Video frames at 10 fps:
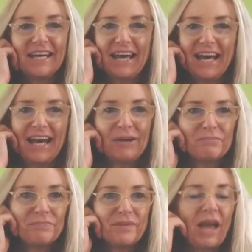
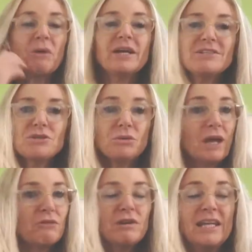or into
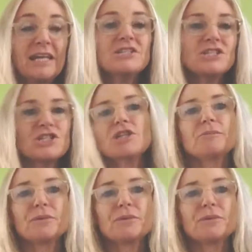a relationship,